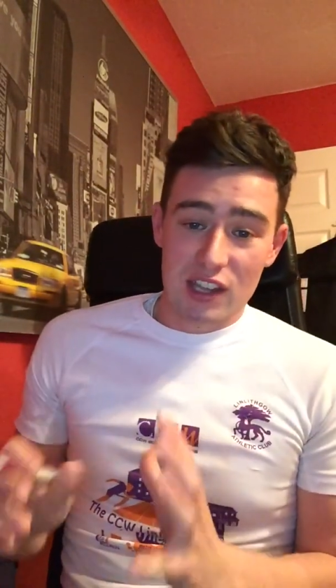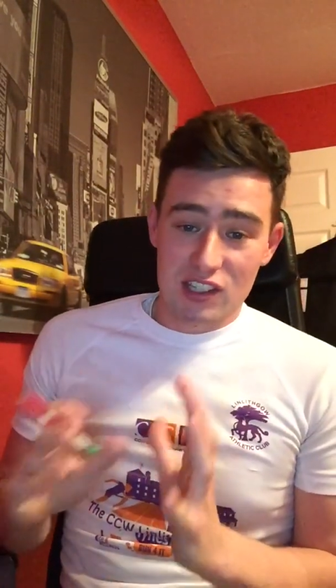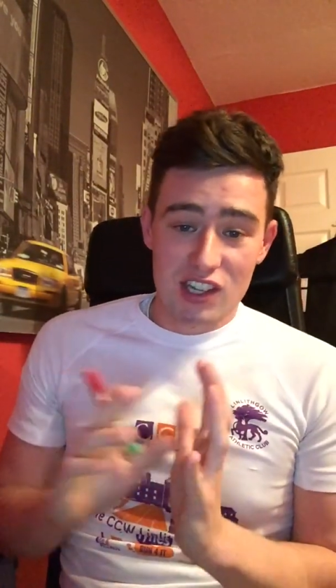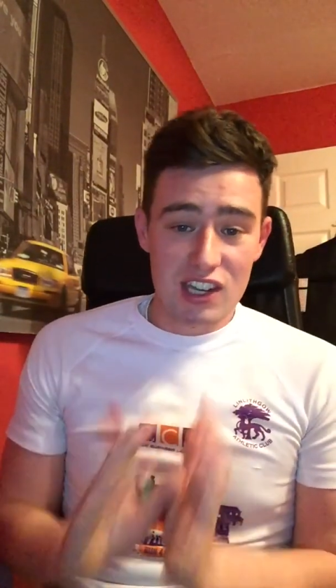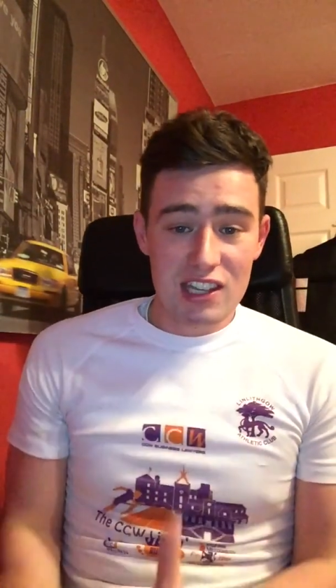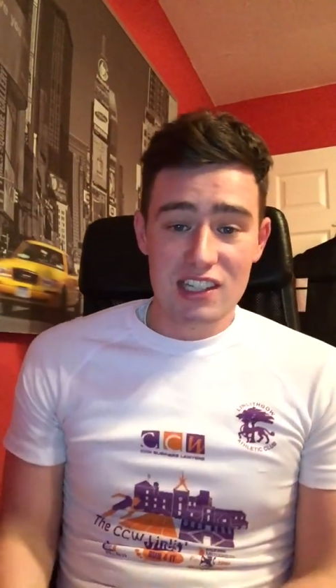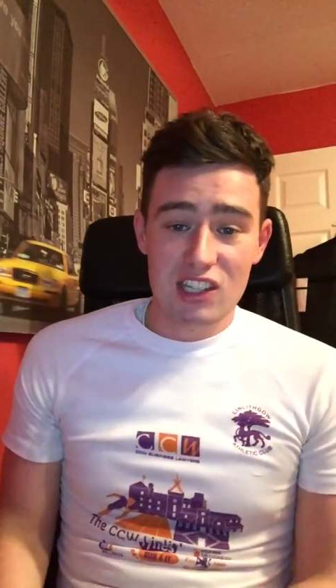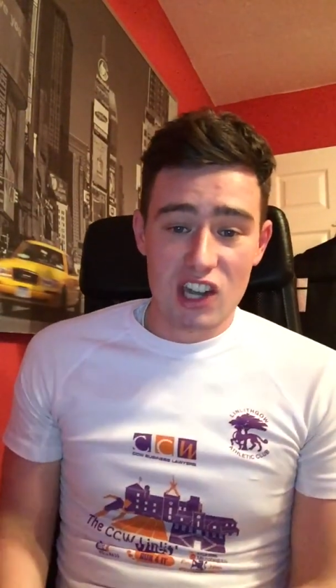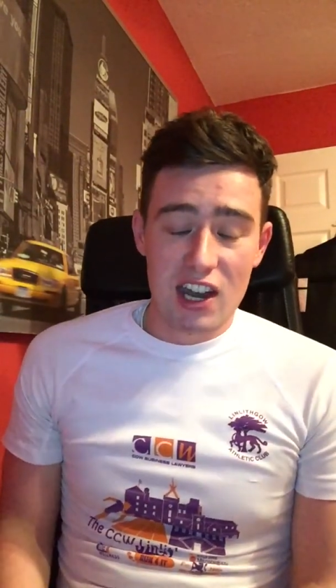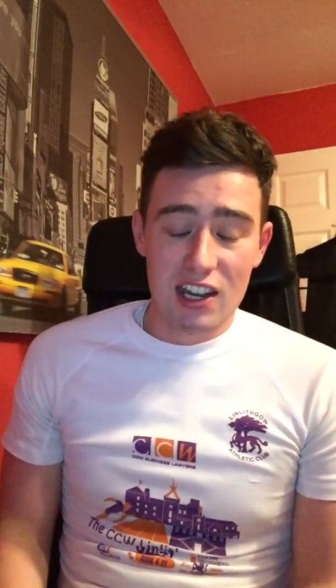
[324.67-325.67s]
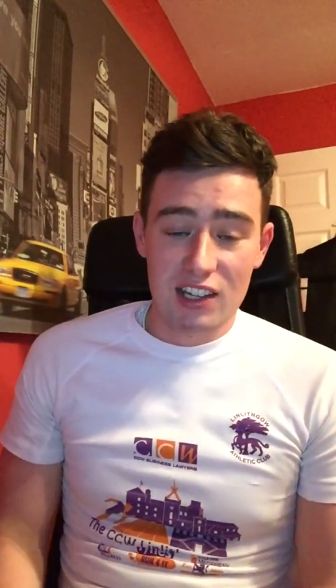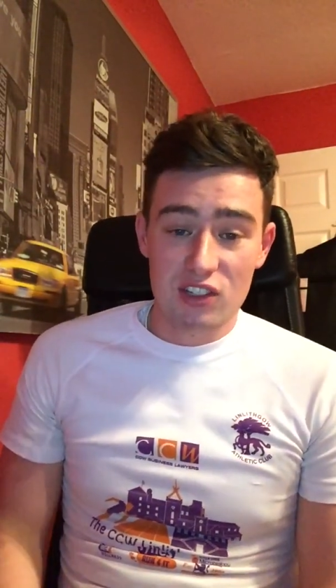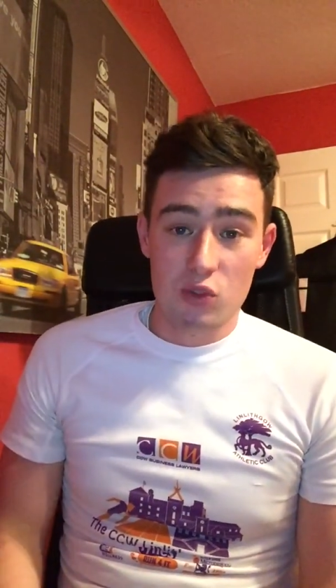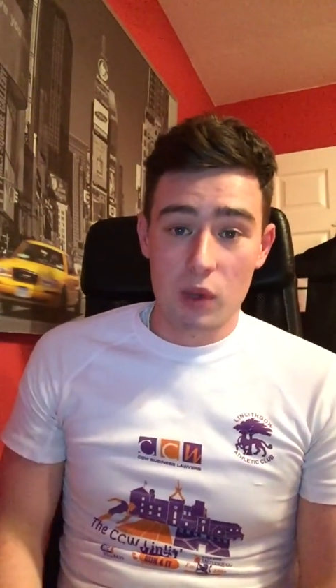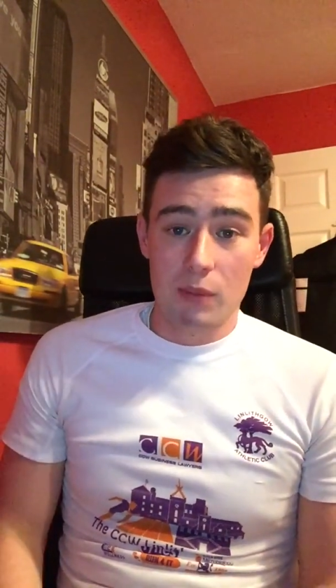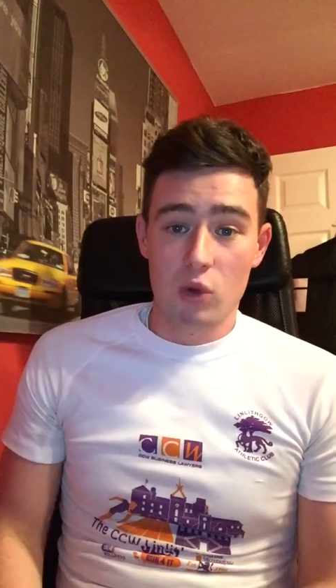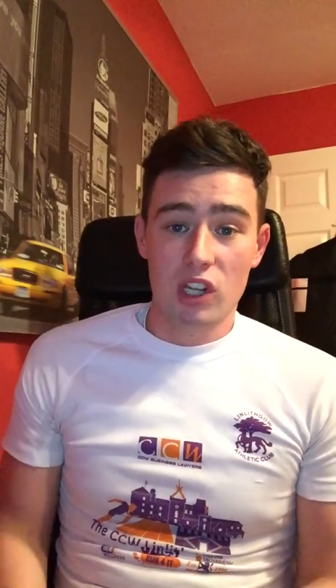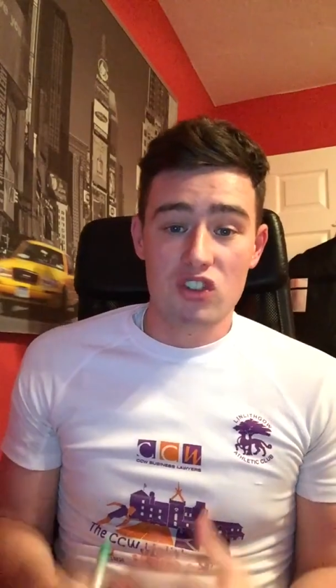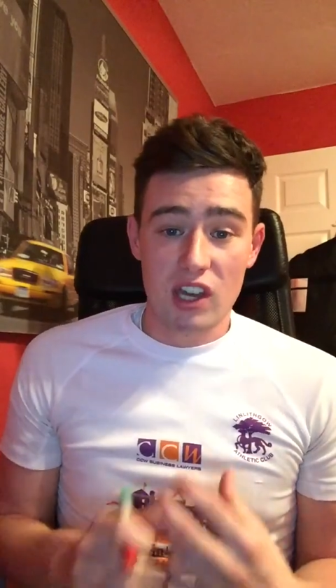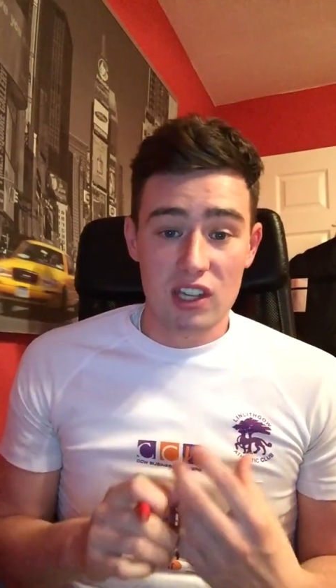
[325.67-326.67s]
this crazy challenge where I'm
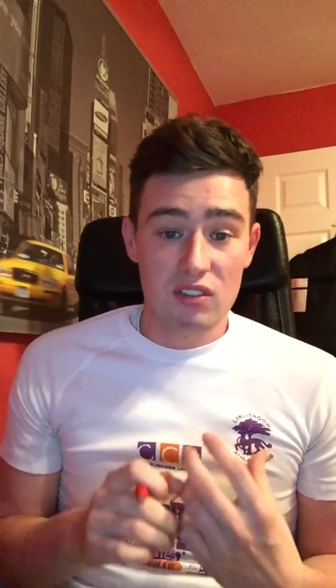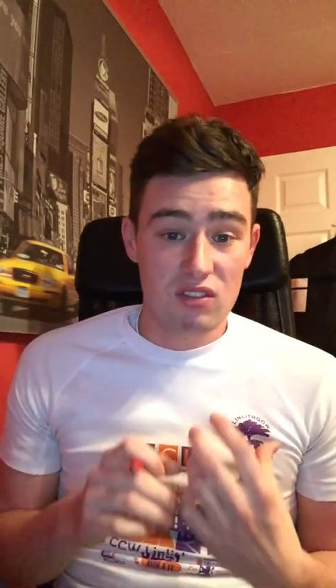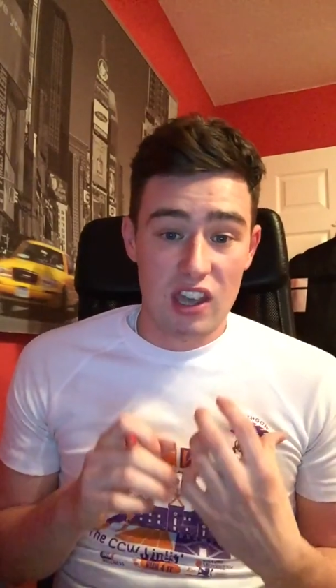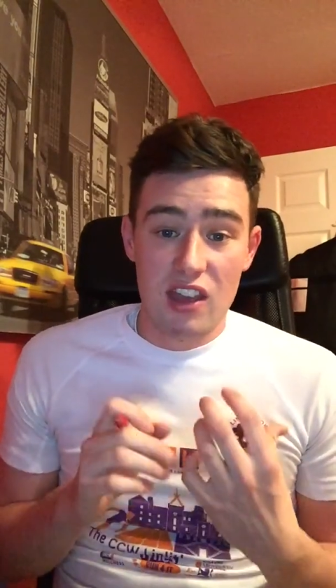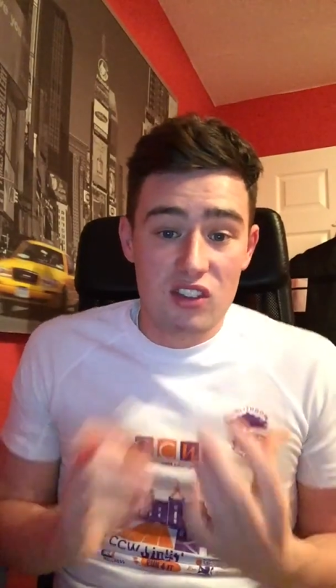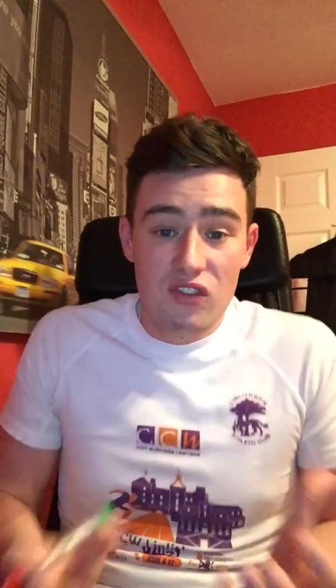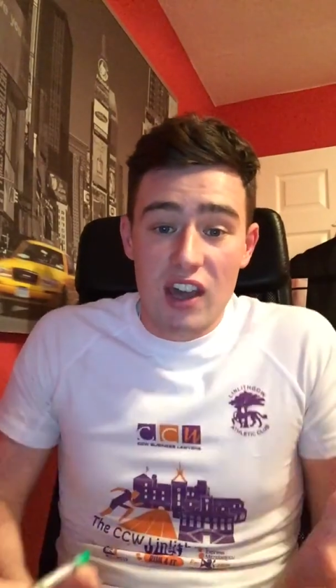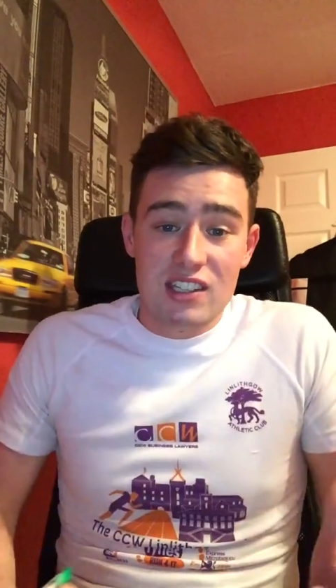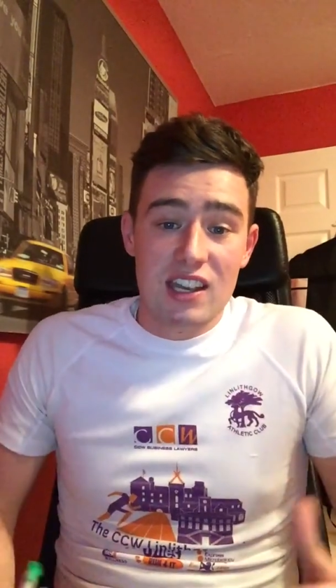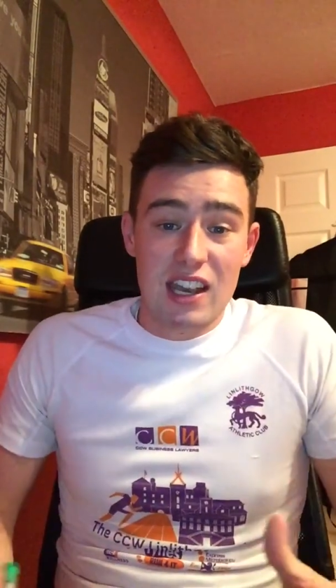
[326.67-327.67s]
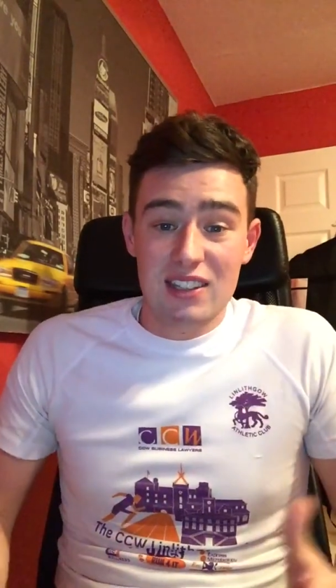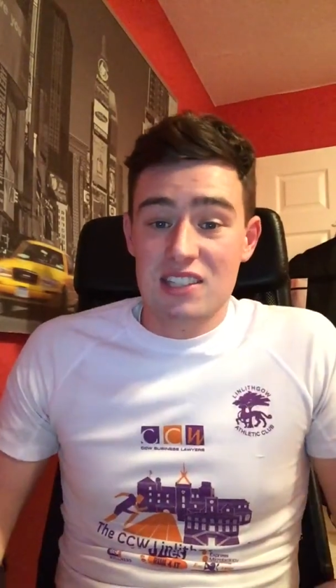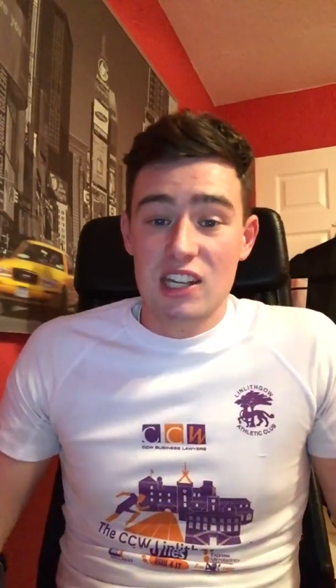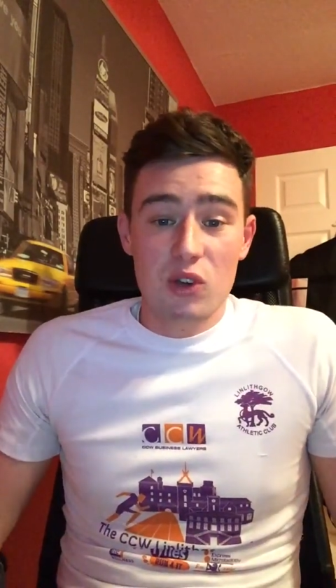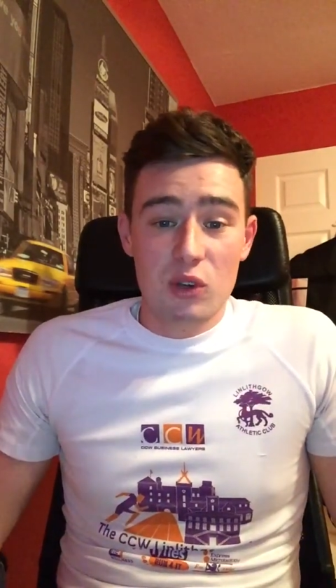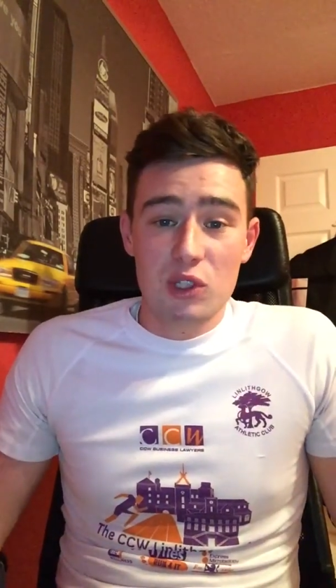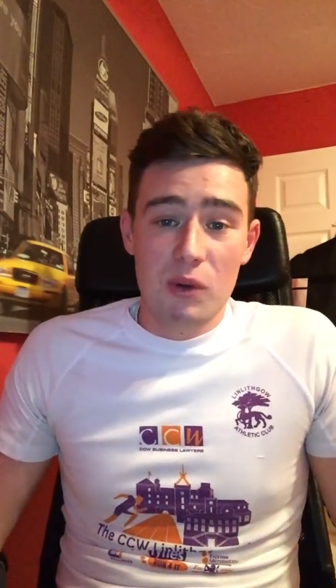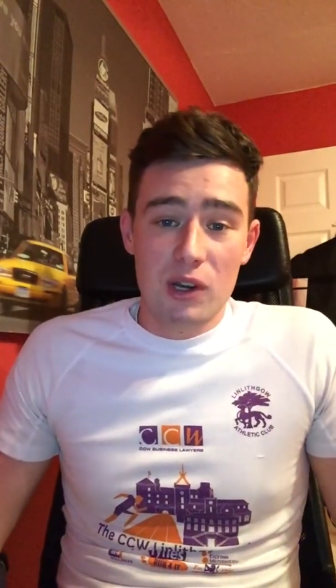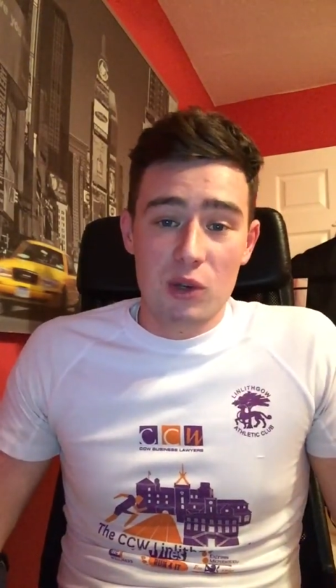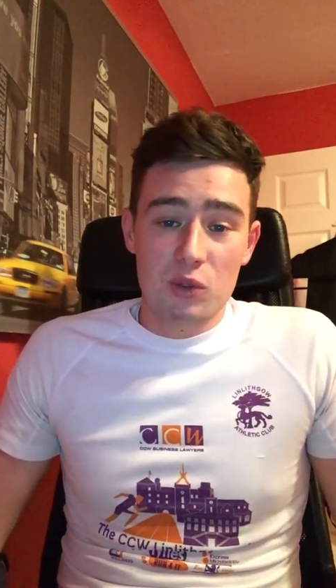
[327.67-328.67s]
going to try and get as fit as I can to cycle around the
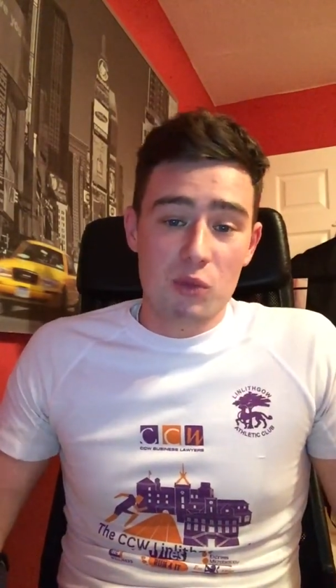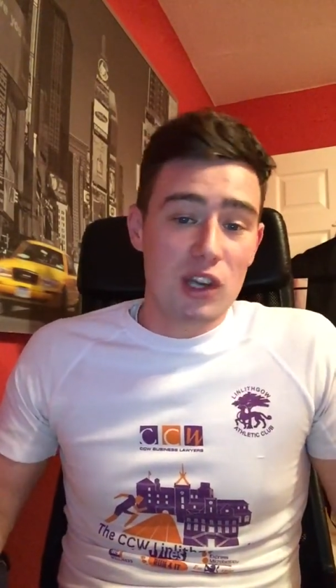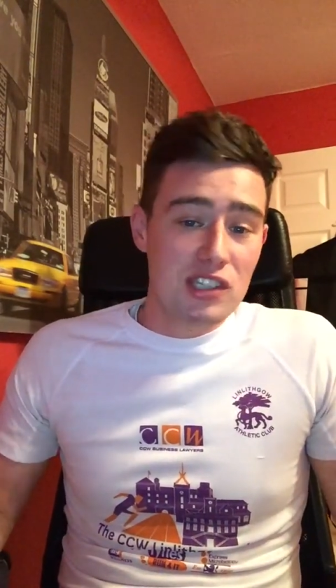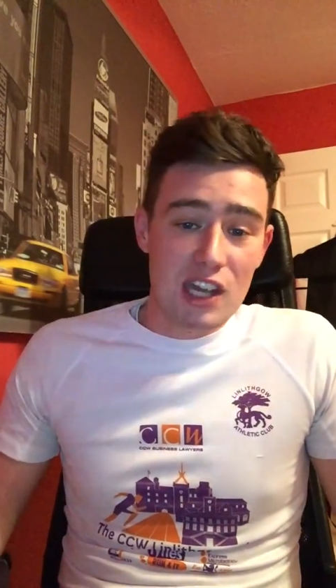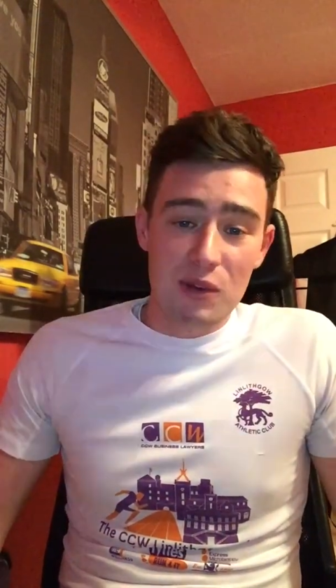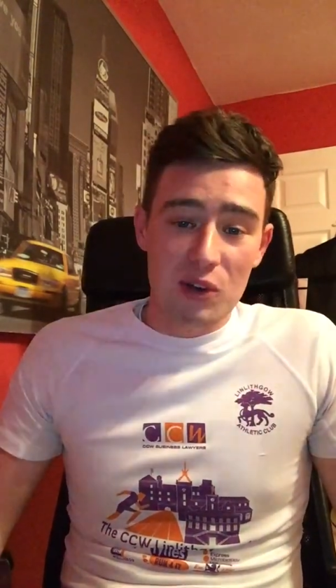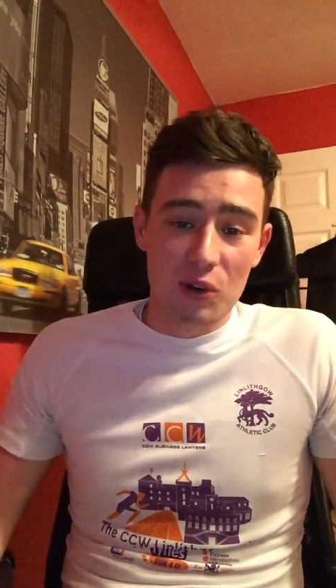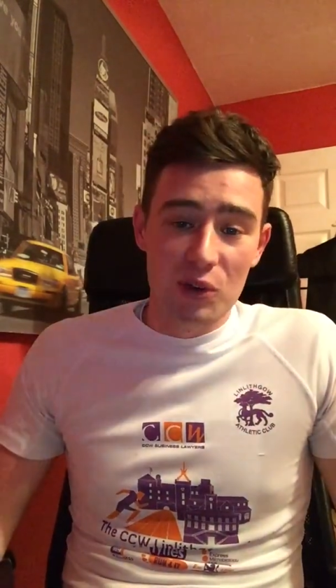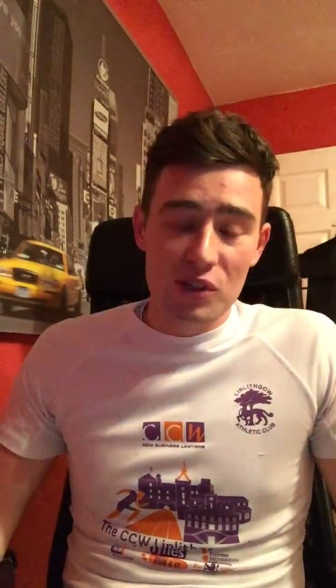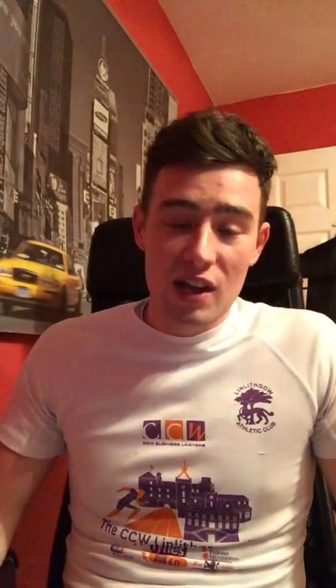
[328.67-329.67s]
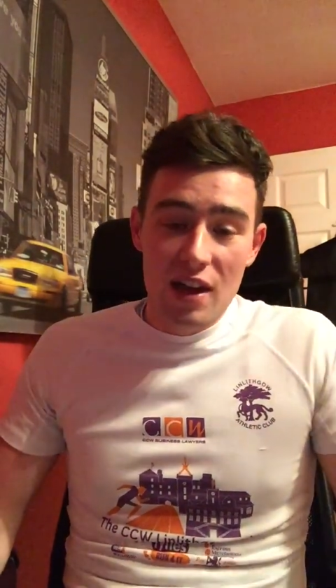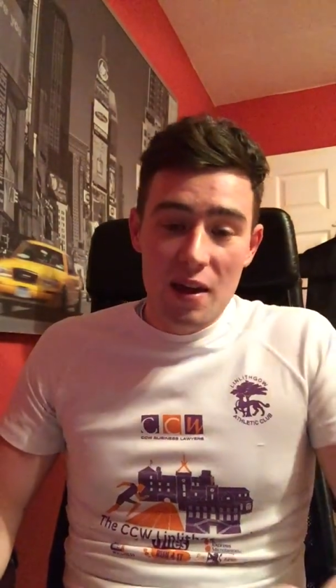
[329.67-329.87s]
world. I'm going to see how it goes.